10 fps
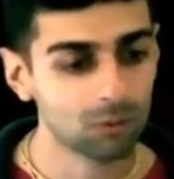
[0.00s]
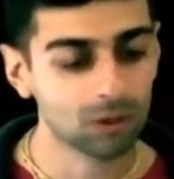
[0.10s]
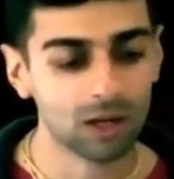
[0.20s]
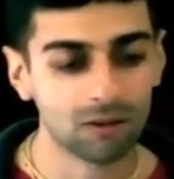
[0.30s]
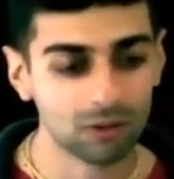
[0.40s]

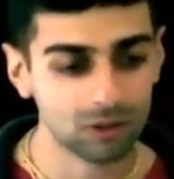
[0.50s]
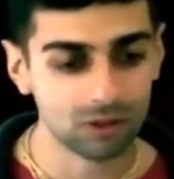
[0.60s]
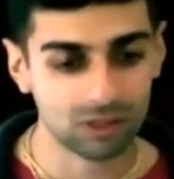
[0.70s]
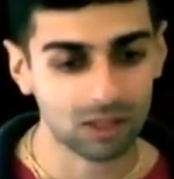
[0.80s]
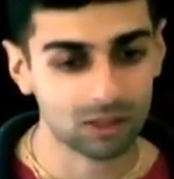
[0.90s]
whenever
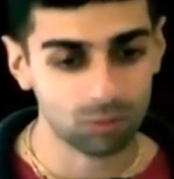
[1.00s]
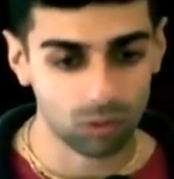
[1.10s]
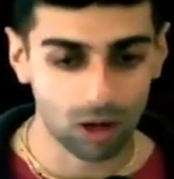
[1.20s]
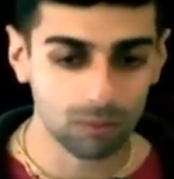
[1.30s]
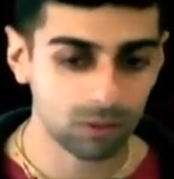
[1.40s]
there's any
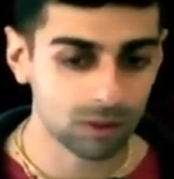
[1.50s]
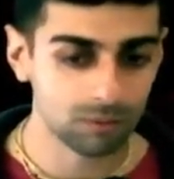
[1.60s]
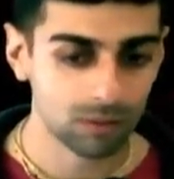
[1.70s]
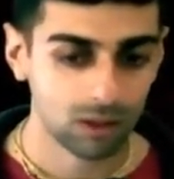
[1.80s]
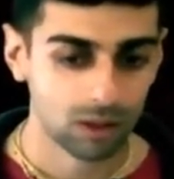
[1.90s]

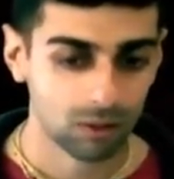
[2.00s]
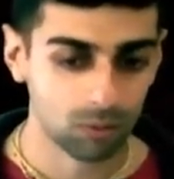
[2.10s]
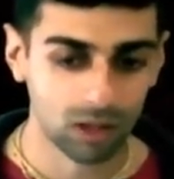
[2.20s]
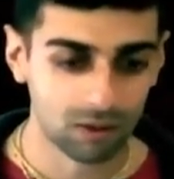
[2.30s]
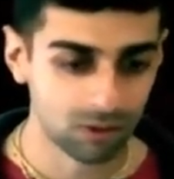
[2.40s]
problem,
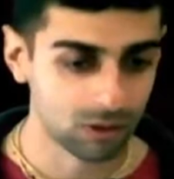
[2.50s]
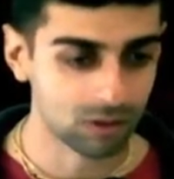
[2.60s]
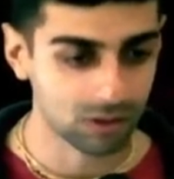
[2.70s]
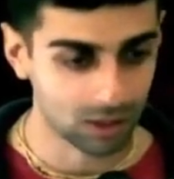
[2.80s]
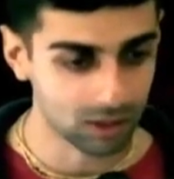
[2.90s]
whenever
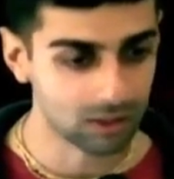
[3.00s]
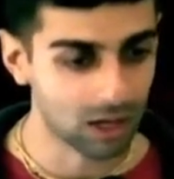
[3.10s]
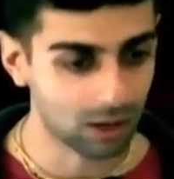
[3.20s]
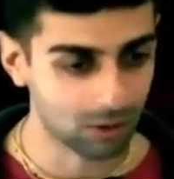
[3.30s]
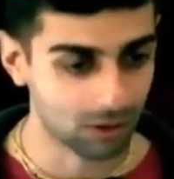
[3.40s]
there's any
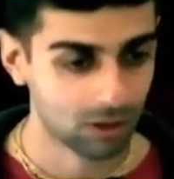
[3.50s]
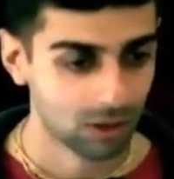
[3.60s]
doubt.